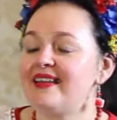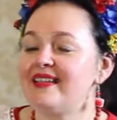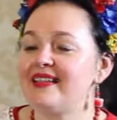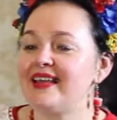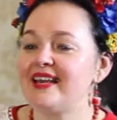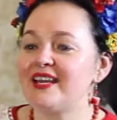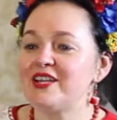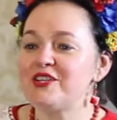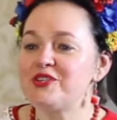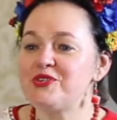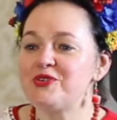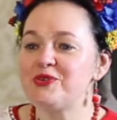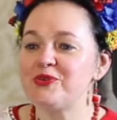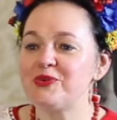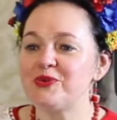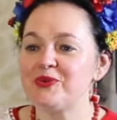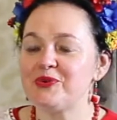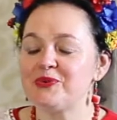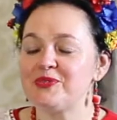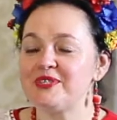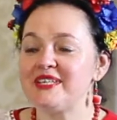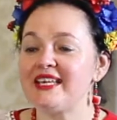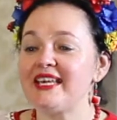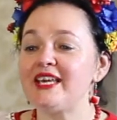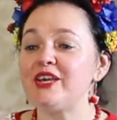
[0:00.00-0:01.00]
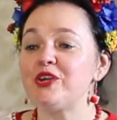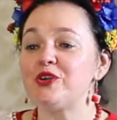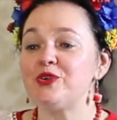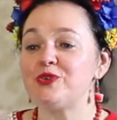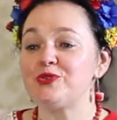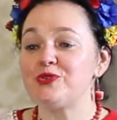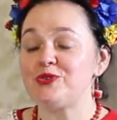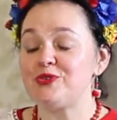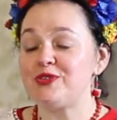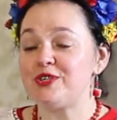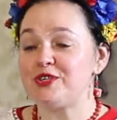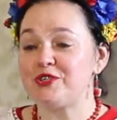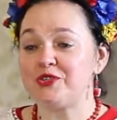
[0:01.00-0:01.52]
like to take you
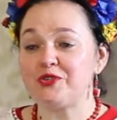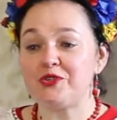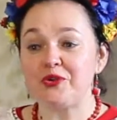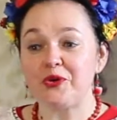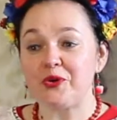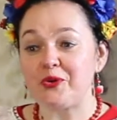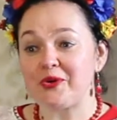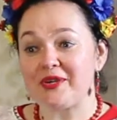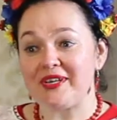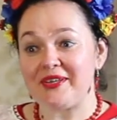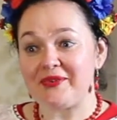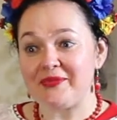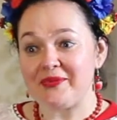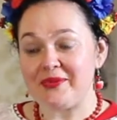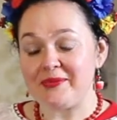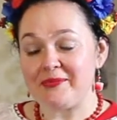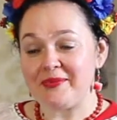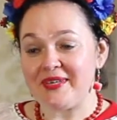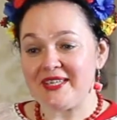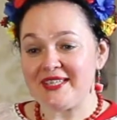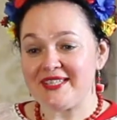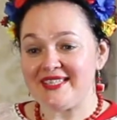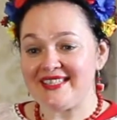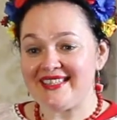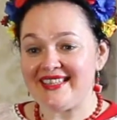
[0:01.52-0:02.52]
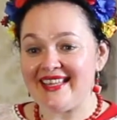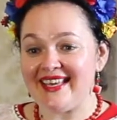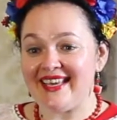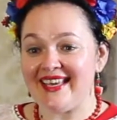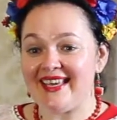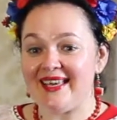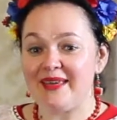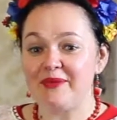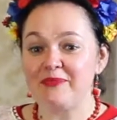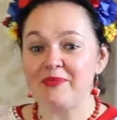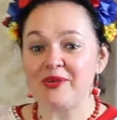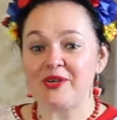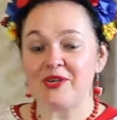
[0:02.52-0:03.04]
to this journey with me
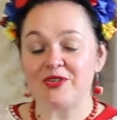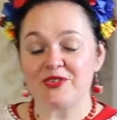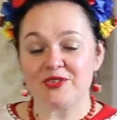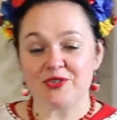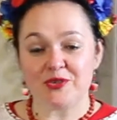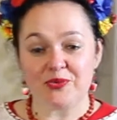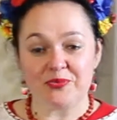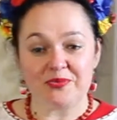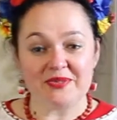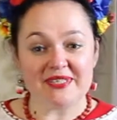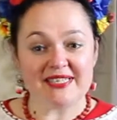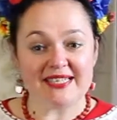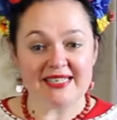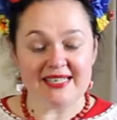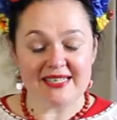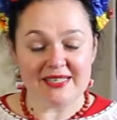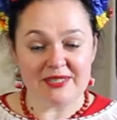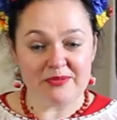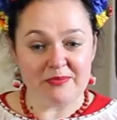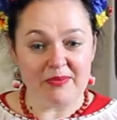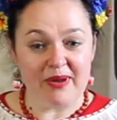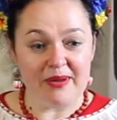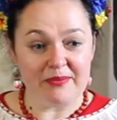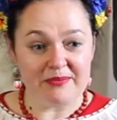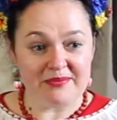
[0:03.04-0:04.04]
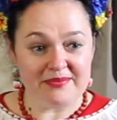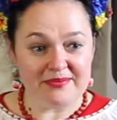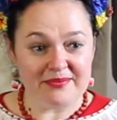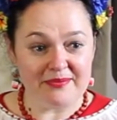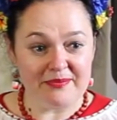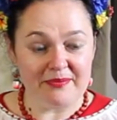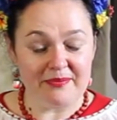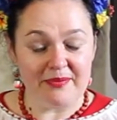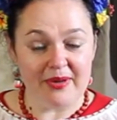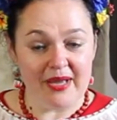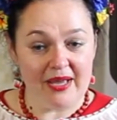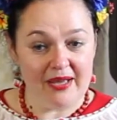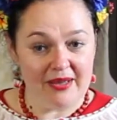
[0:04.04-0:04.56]
today because obviously it's
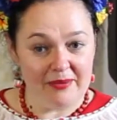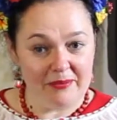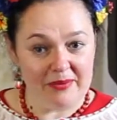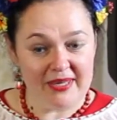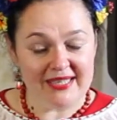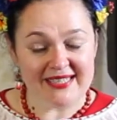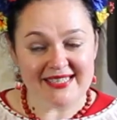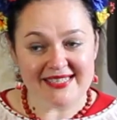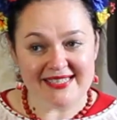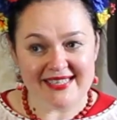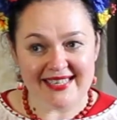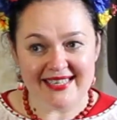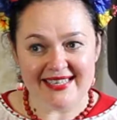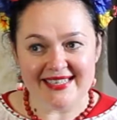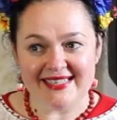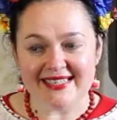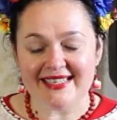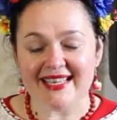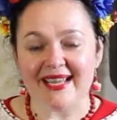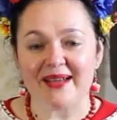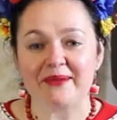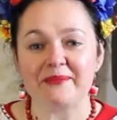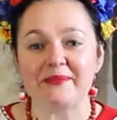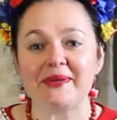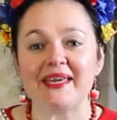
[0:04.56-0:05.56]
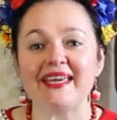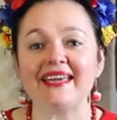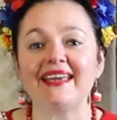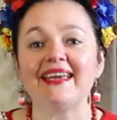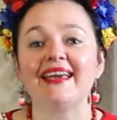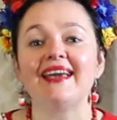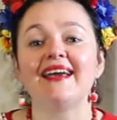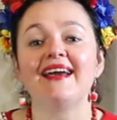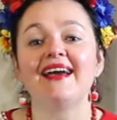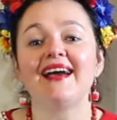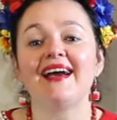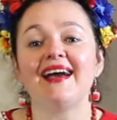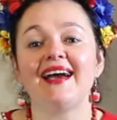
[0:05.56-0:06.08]
Mother's Day is coming.
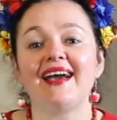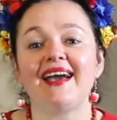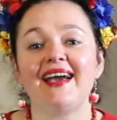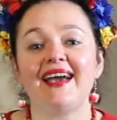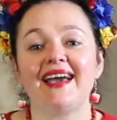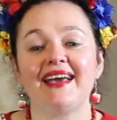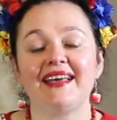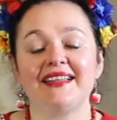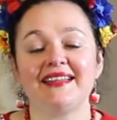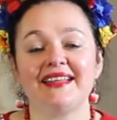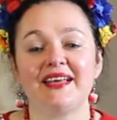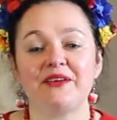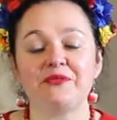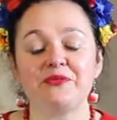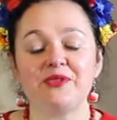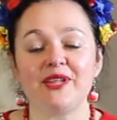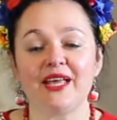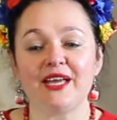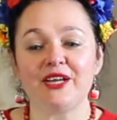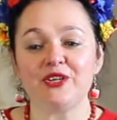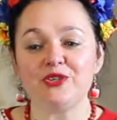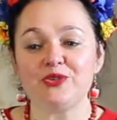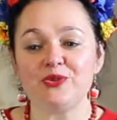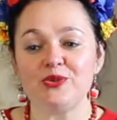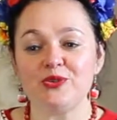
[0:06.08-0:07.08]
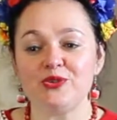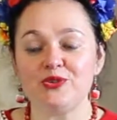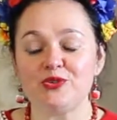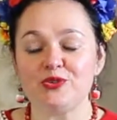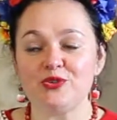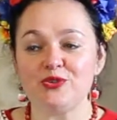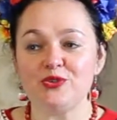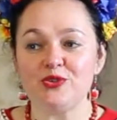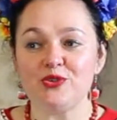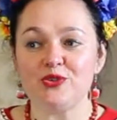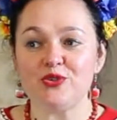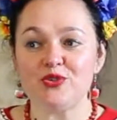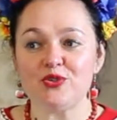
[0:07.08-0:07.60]
And I would like to
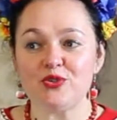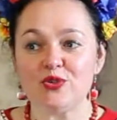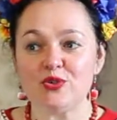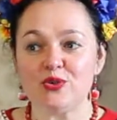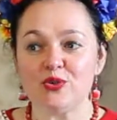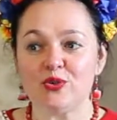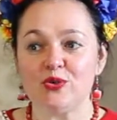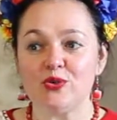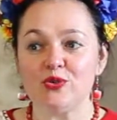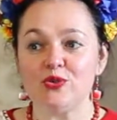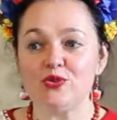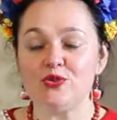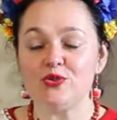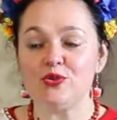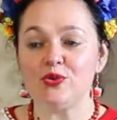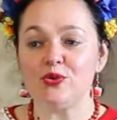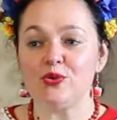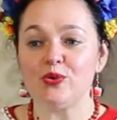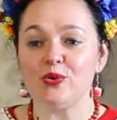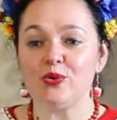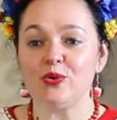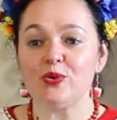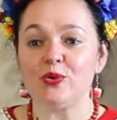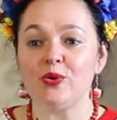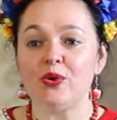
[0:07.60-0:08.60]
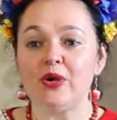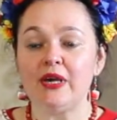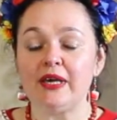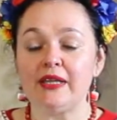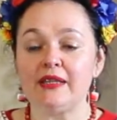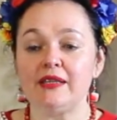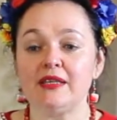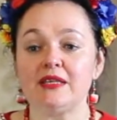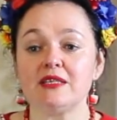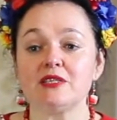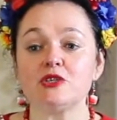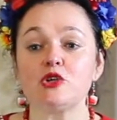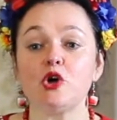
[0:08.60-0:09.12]
introduce you to
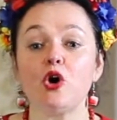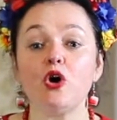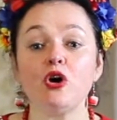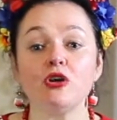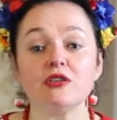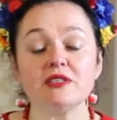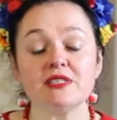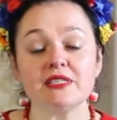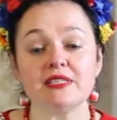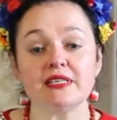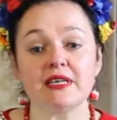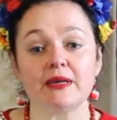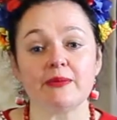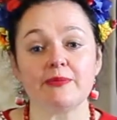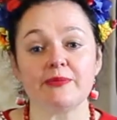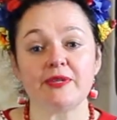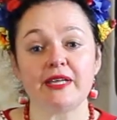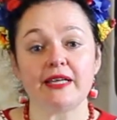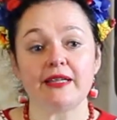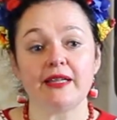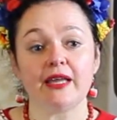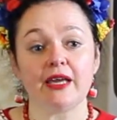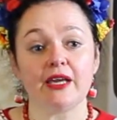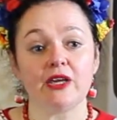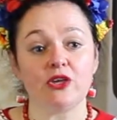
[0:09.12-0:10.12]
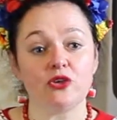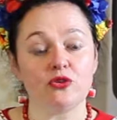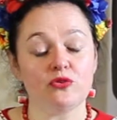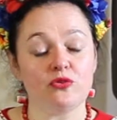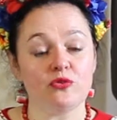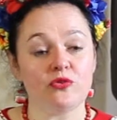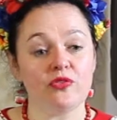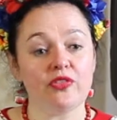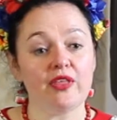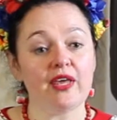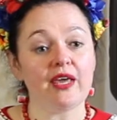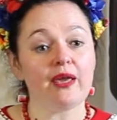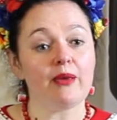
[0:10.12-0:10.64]
this concept. I'd like you to
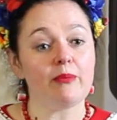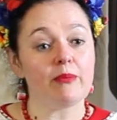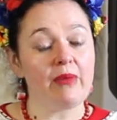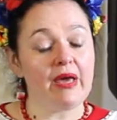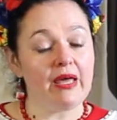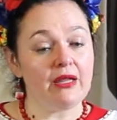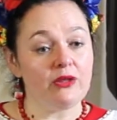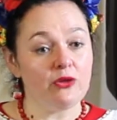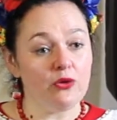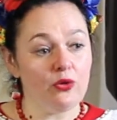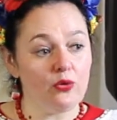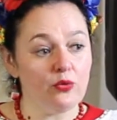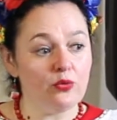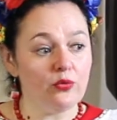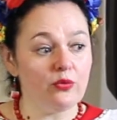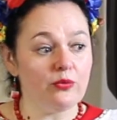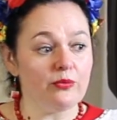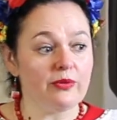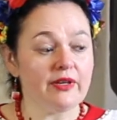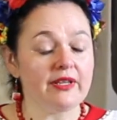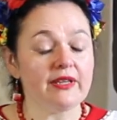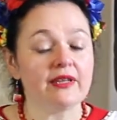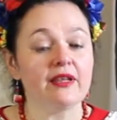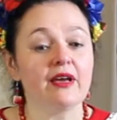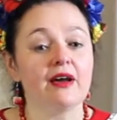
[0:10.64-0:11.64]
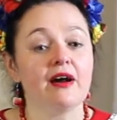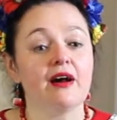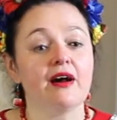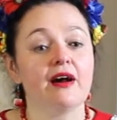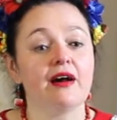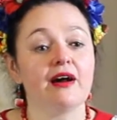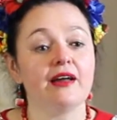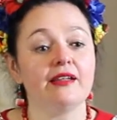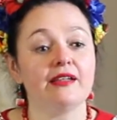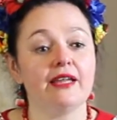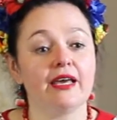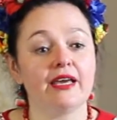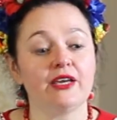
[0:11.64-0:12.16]
think, man or woman,
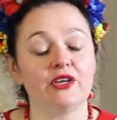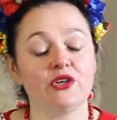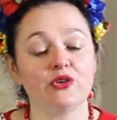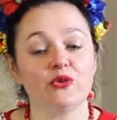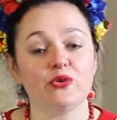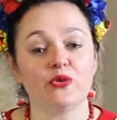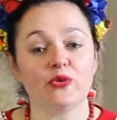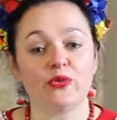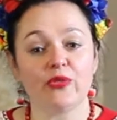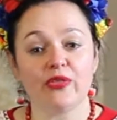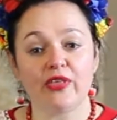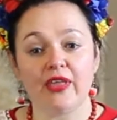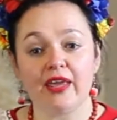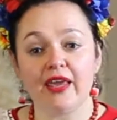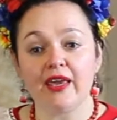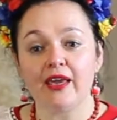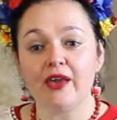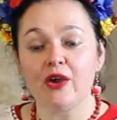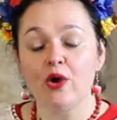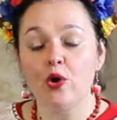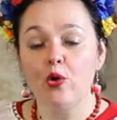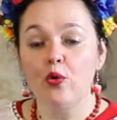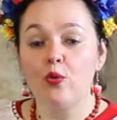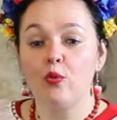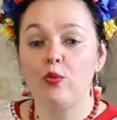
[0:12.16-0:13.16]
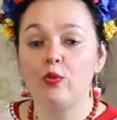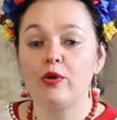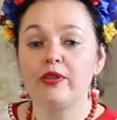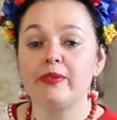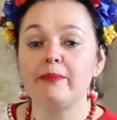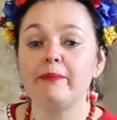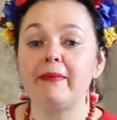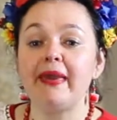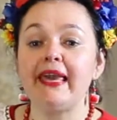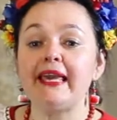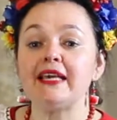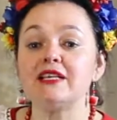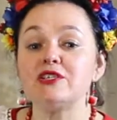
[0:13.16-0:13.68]
I'd like you to think what
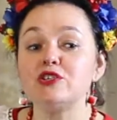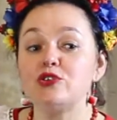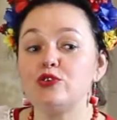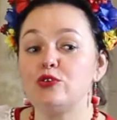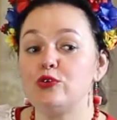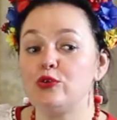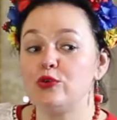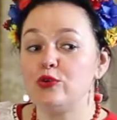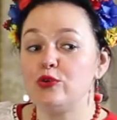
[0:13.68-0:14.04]
makes you